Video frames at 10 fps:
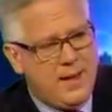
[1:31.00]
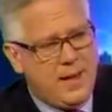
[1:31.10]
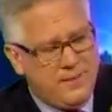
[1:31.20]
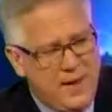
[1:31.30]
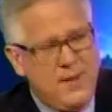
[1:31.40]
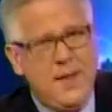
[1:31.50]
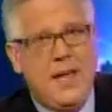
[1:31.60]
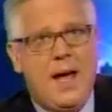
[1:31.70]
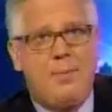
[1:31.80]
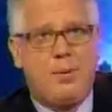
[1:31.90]
And then in the
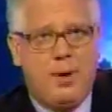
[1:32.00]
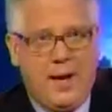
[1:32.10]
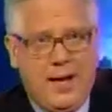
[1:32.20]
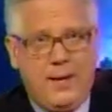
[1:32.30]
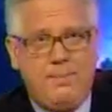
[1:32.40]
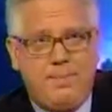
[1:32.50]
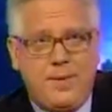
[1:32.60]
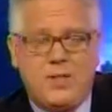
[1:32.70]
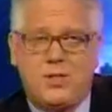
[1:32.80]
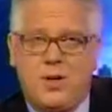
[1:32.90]
cabaret,
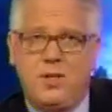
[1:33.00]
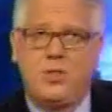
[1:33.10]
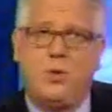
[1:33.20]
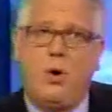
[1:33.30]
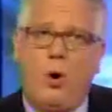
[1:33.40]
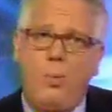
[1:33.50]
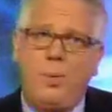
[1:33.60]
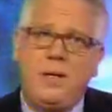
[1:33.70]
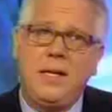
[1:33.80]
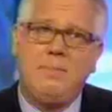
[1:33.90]
they started to
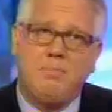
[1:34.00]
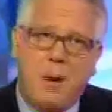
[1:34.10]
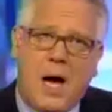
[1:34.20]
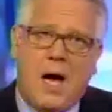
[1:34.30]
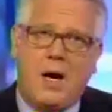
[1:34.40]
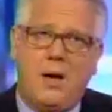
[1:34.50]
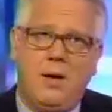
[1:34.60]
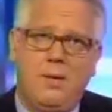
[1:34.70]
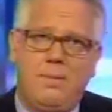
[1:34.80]
openly mock